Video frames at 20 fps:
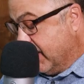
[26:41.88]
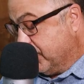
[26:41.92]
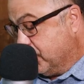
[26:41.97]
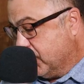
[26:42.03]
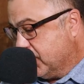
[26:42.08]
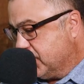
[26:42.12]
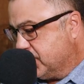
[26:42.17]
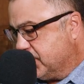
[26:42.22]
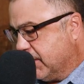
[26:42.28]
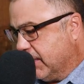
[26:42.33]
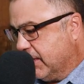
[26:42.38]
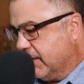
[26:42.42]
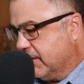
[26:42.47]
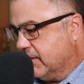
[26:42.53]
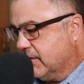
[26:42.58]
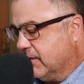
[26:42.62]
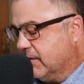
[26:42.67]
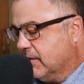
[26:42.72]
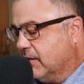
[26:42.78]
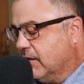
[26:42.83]

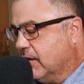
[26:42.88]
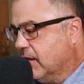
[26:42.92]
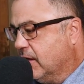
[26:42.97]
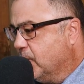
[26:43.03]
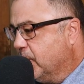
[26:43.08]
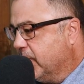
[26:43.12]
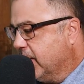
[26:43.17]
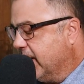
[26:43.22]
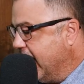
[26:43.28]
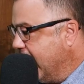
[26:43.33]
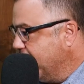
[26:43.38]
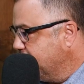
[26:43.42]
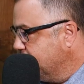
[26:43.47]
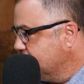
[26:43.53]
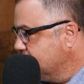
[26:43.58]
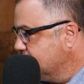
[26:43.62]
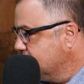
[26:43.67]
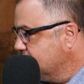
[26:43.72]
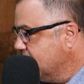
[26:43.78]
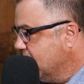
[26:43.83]
appreciate uh, when it
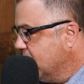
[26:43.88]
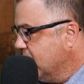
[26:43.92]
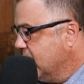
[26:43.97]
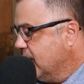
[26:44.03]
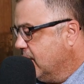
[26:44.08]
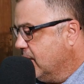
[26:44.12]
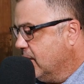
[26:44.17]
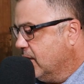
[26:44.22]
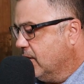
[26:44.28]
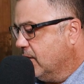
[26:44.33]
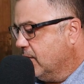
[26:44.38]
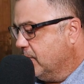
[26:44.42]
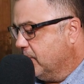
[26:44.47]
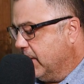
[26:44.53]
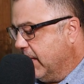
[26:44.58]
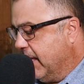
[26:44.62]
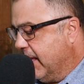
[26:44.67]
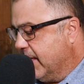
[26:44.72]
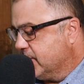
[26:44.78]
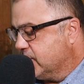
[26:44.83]
happens. Um,
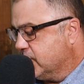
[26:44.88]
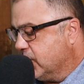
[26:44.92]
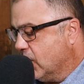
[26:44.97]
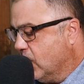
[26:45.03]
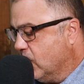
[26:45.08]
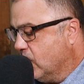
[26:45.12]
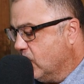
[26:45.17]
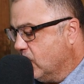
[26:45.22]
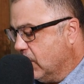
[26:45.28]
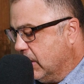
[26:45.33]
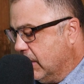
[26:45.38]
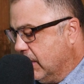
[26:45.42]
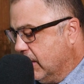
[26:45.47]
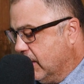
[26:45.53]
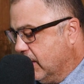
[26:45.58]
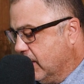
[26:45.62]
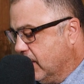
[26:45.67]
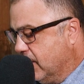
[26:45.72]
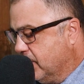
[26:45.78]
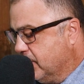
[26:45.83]
and so...
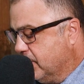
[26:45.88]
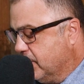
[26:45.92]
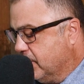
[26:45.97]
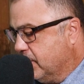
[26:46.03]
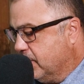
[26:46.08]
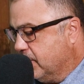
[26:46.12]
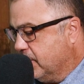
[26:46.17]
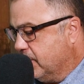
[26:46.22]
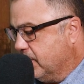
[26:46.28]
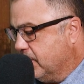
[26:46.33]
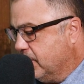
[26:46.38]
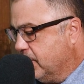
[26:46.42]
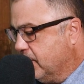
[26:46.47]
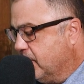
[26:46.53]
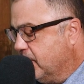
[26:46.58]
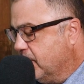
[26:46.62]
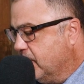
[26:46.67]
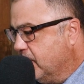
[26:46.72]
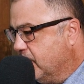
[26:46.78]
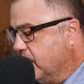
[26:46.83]
Um,
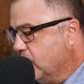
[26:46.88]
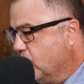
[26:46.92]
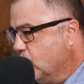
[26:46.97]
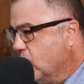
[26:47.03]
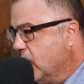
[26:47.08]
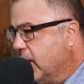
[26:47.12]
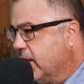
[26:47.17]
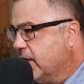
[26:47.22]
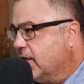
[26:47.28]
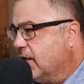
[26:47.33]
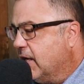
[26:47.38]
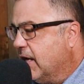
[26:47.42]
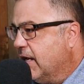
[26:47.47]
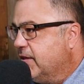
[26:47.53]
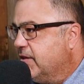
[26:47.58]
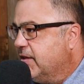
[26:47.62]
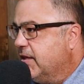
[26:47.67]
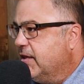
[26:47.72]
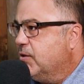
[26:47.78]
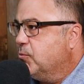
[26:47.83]
what I
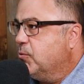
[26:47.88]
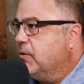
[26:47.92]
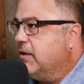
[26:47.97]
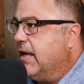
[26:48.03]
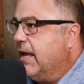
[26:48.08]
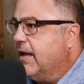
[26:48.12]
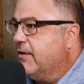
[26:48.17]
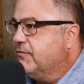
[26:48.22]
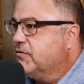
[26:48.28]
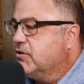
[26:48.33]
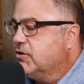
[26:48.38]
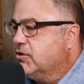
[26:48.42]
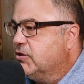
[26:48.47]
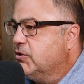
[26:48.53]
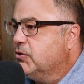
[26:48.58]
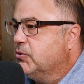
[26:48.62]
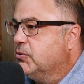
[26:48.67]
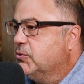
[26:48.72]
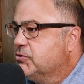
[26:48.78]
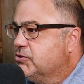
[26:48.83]
think we have to
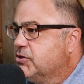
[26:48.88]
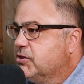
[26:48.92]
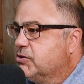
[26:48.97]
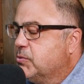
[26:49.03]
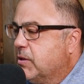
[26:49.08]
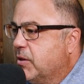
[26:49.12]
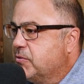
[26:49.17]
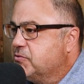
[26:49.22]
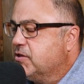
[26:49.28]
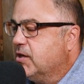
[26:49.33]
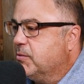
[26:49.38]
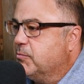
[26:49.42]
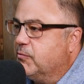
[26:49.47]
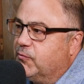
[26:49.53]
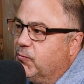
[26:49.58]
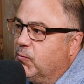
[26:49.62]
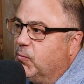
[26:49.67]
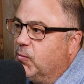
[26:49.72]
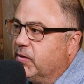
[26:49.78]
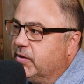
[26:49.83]
do is just what I was saying
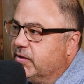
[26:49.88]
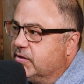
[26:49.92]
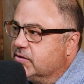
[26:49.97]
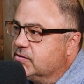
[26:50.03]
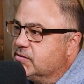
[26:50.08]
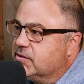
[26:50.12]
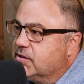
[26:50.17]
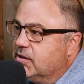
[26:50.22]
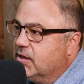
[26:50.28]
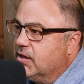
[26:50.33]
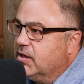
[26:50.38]
before is